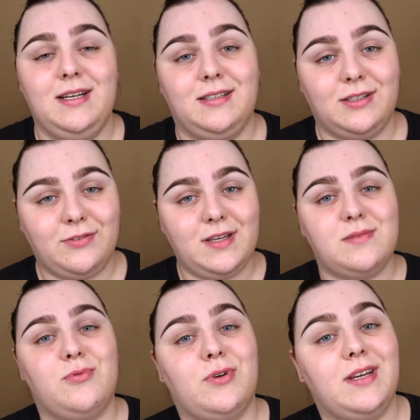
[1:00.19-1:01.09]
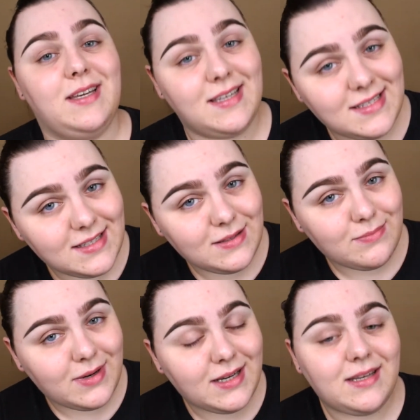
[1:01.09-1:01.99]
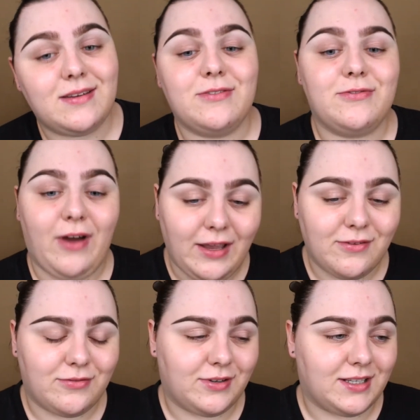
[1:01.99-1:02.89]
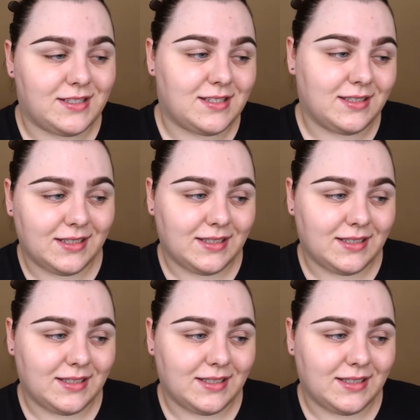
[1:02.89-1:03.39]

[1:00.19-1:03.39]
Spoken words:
that Facebook isn't my favorite